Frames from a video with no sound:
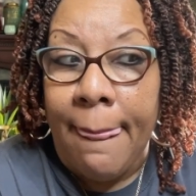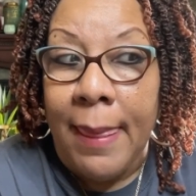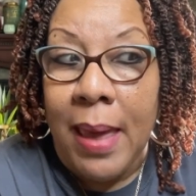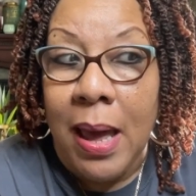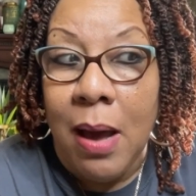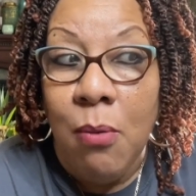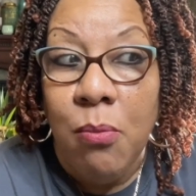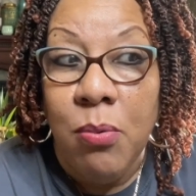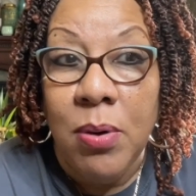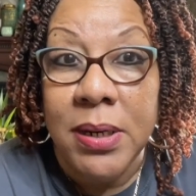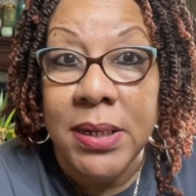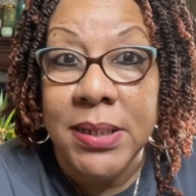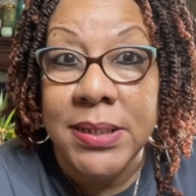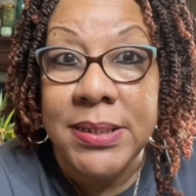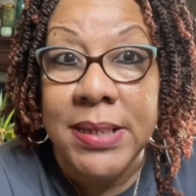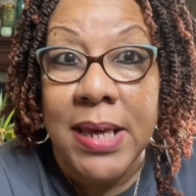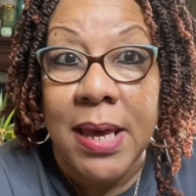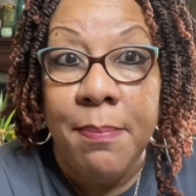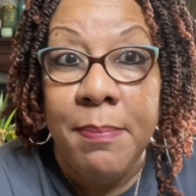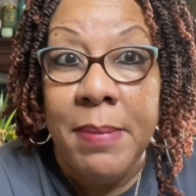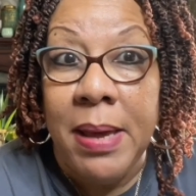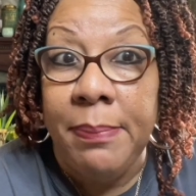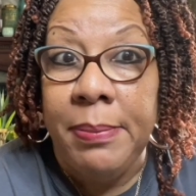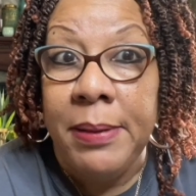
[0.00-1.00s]
I want to
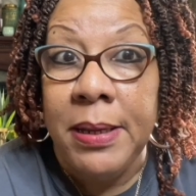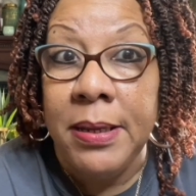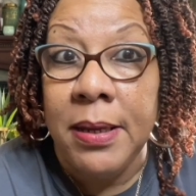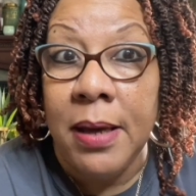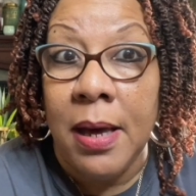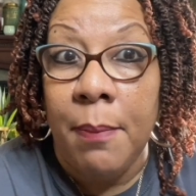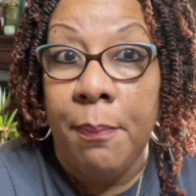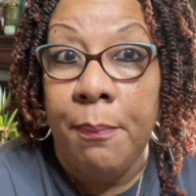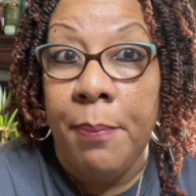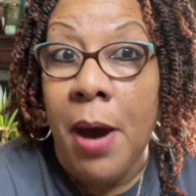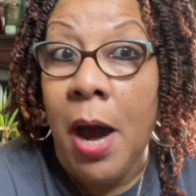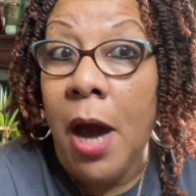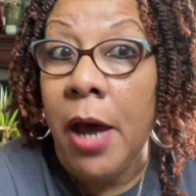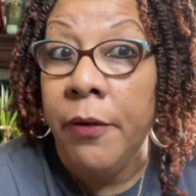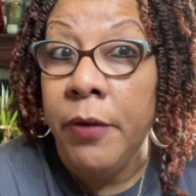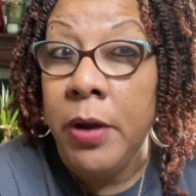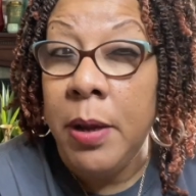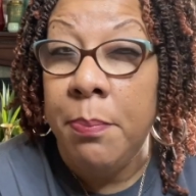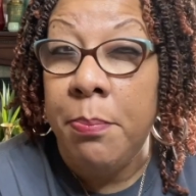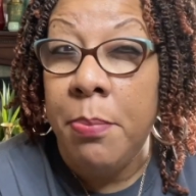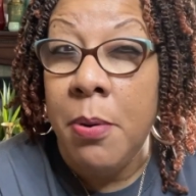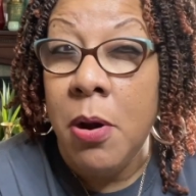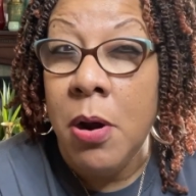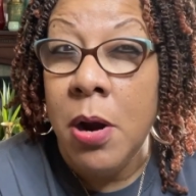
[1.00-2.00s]
say maybe a Pottery
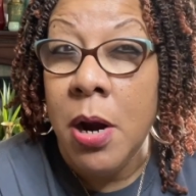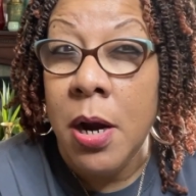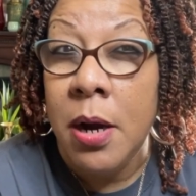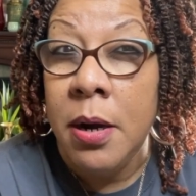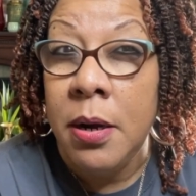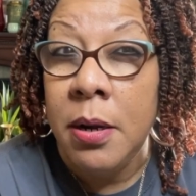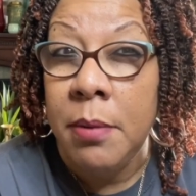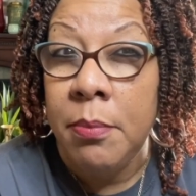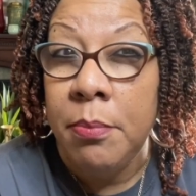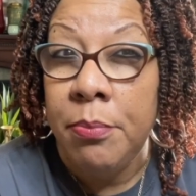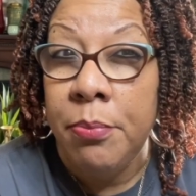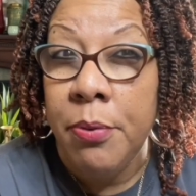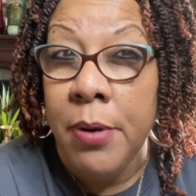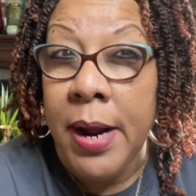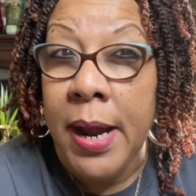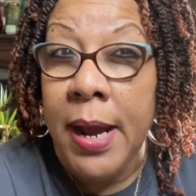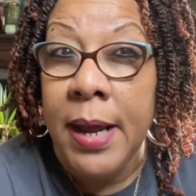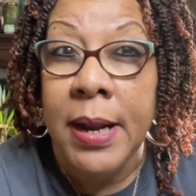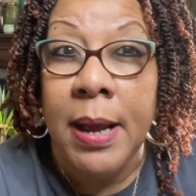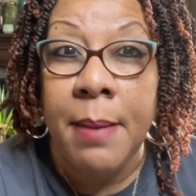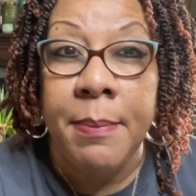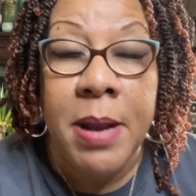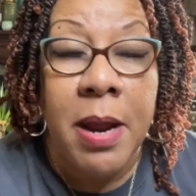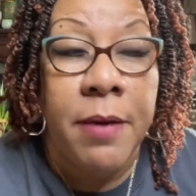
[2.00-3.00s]
Barn
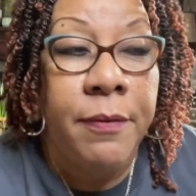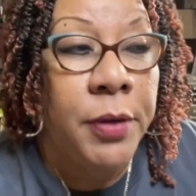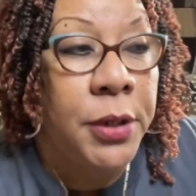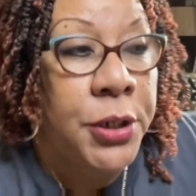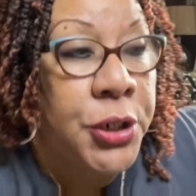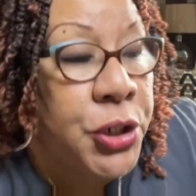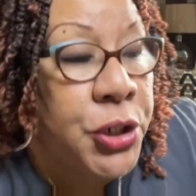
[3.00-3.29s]
brand. I'm not really